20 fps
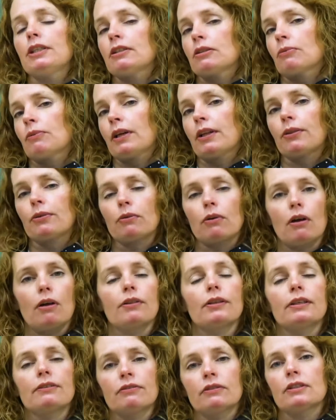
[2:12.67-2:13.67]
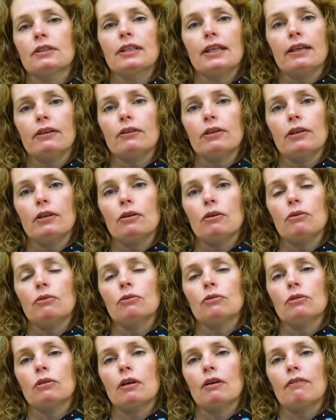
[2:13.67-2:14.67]
just ran through all the different
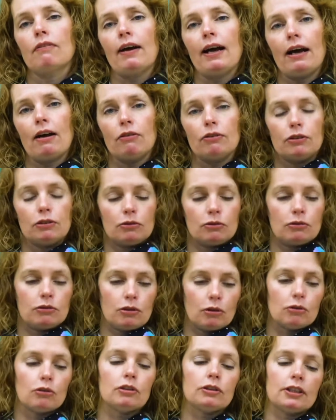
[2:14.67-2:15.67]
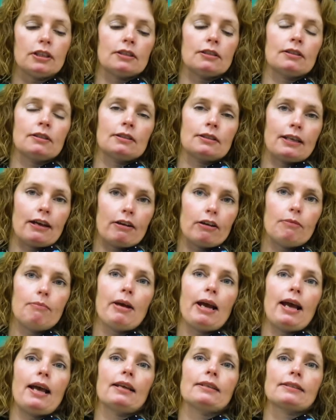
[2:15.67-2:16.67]
scenarios of how to social distance, how to
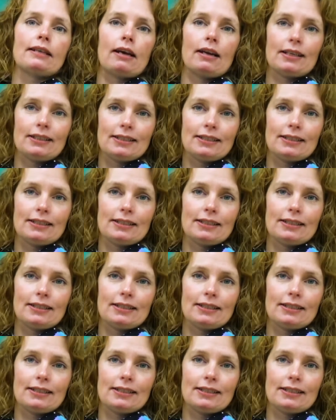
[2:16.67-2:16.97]
mask, how to